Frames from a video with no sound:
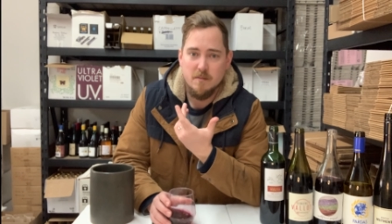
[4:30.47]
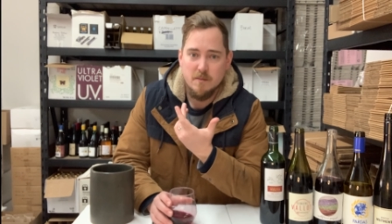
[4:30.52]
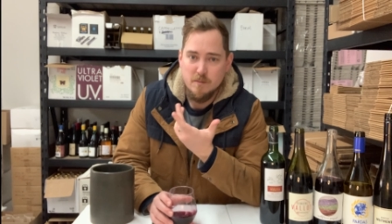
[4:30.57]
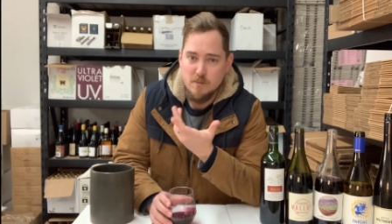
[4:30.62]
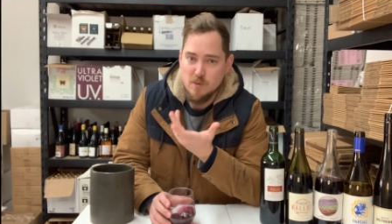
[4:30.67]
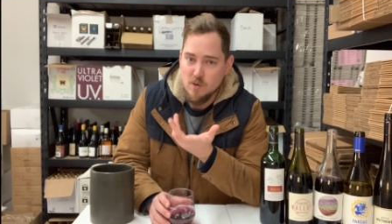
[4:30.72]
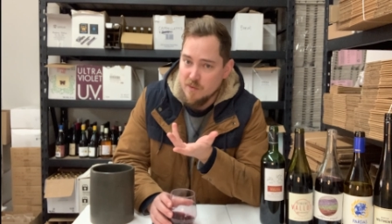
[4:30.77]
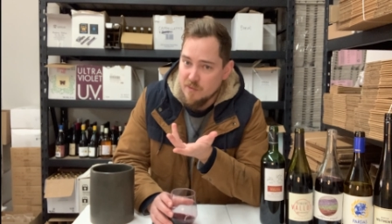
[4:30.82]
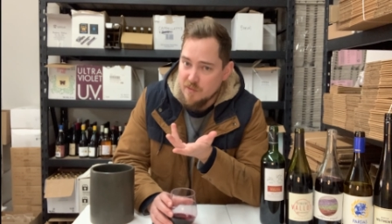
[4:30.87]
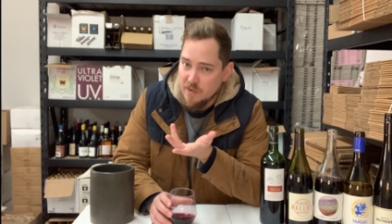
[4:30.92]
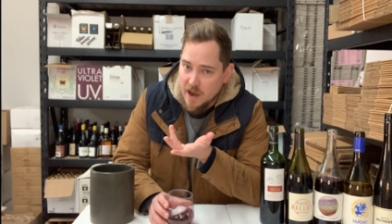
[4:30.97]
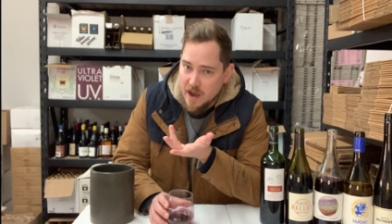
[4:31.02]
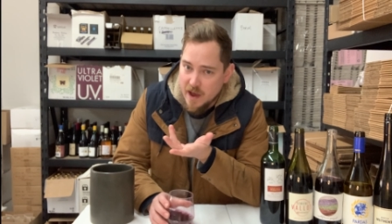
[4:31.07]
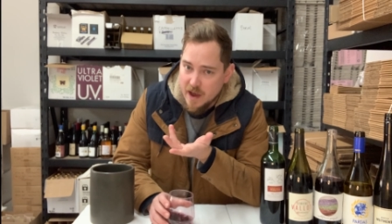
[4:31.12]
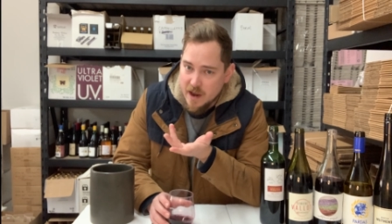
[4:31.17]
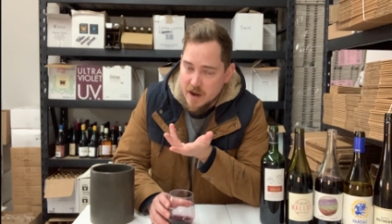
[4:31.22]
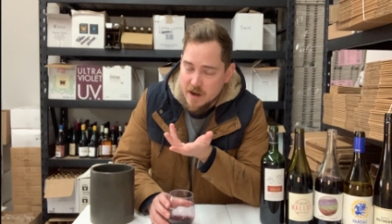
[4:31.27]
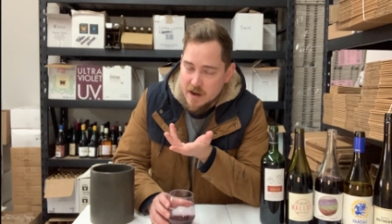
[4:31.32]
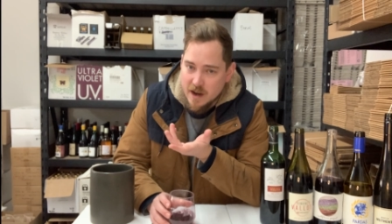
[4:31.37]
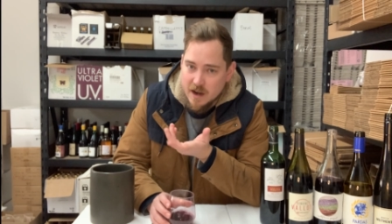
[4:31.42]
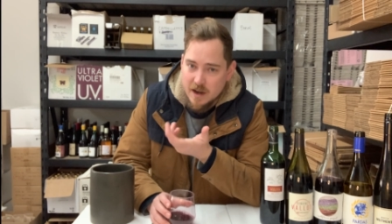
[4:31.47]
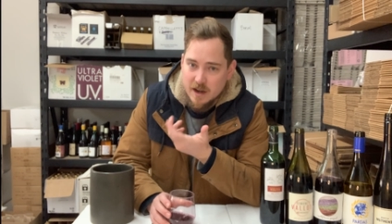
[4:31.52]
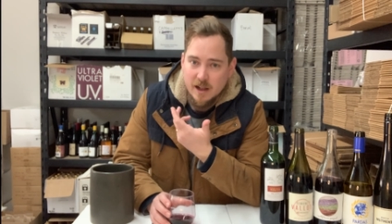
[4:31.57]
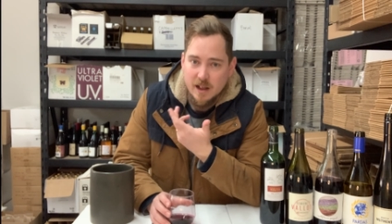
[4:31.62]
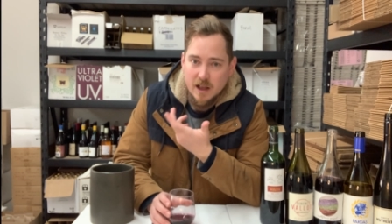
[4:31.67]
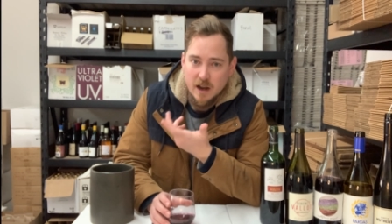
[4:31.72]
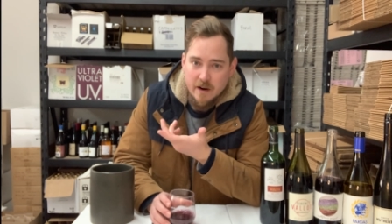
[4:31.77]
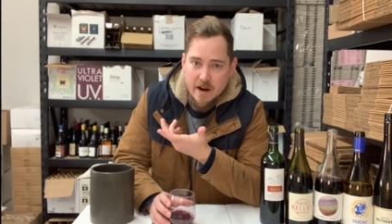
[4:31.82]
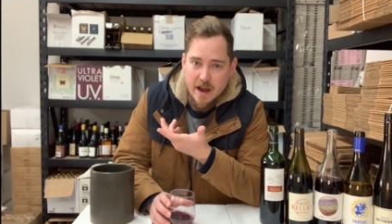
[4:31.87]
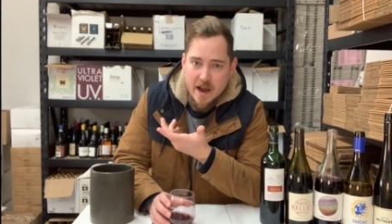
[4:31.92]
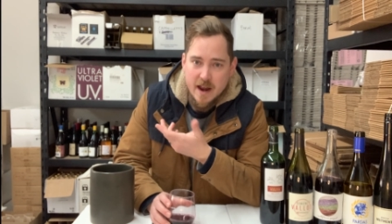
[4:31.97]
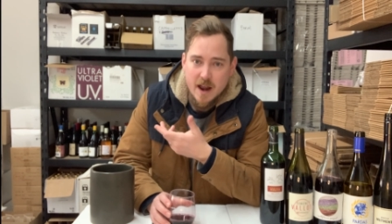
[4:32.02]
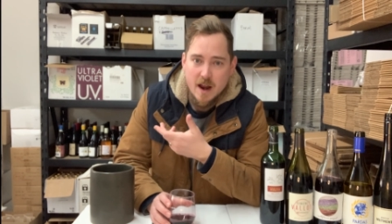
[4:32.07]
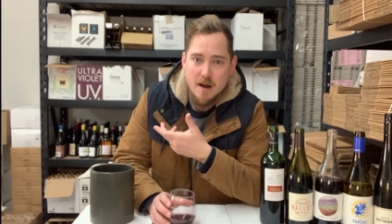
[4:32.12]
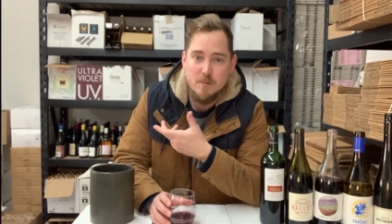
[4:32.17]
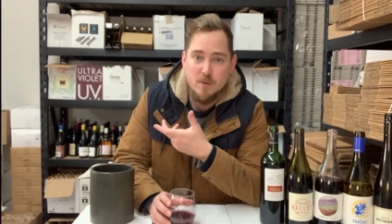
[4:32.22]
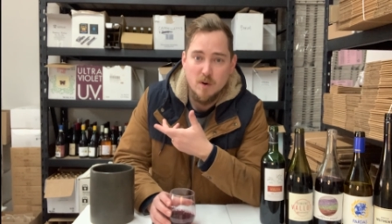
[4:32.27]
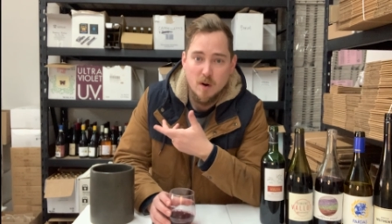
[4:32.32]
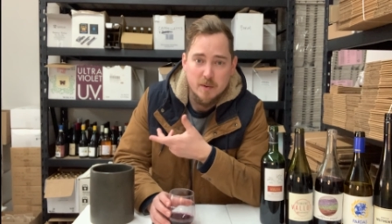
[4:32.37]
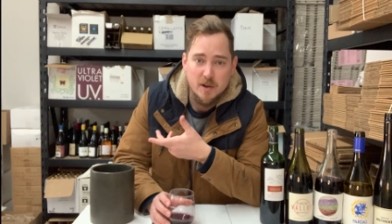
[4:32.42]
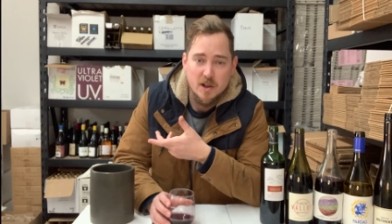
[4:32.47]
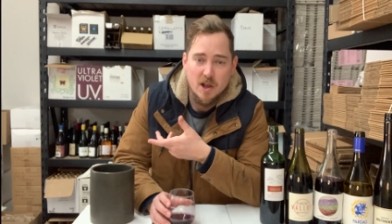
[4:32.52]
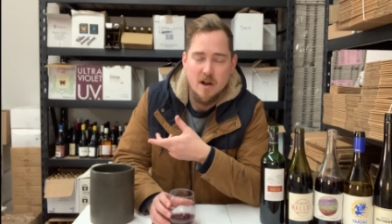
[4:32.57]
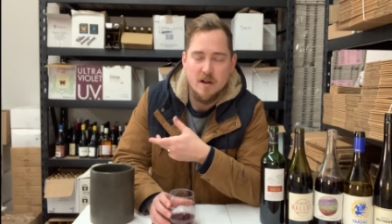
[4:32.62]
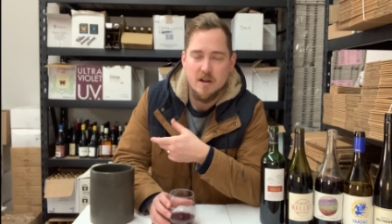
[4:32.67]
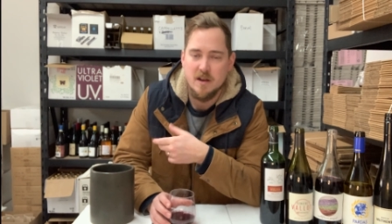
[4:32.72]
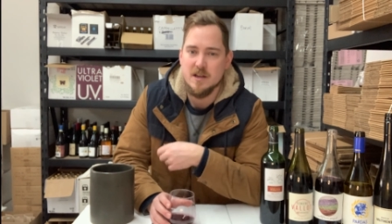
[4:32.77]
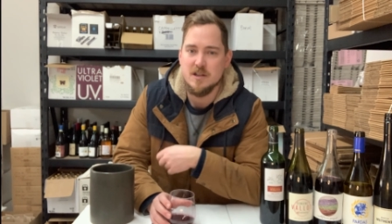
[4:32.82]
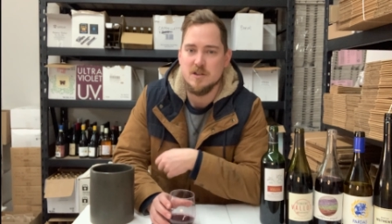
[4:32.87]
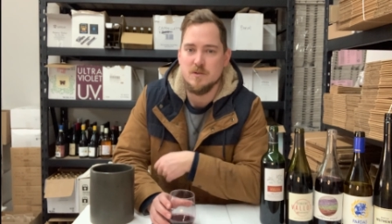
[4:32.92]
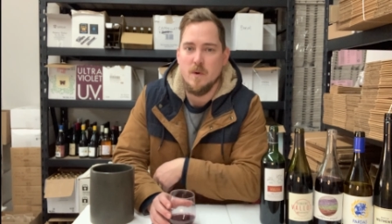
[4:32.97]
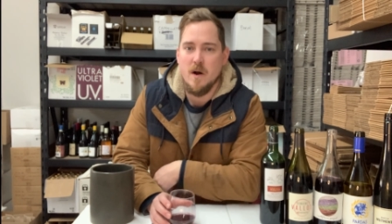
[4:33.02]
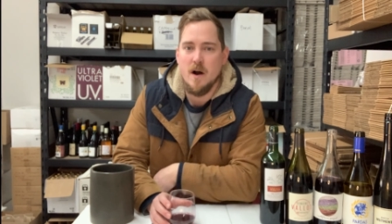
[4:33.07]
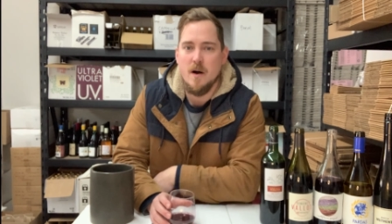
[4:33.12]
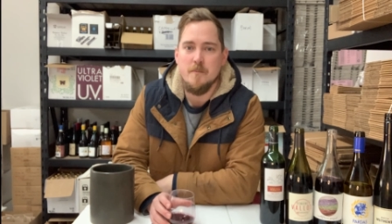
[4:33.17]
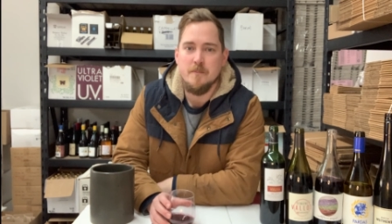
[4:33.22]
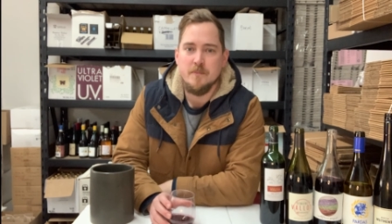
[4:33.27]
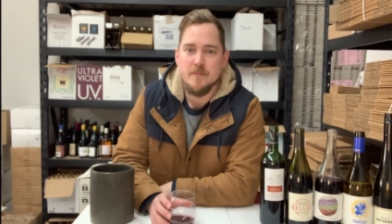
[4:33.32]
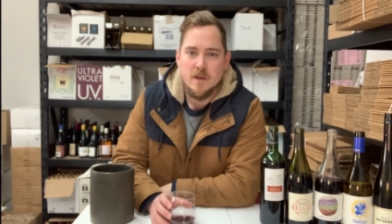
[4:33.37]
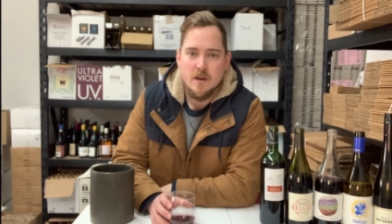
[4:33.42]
Mourvèdre and Claret and Bourboulon as well,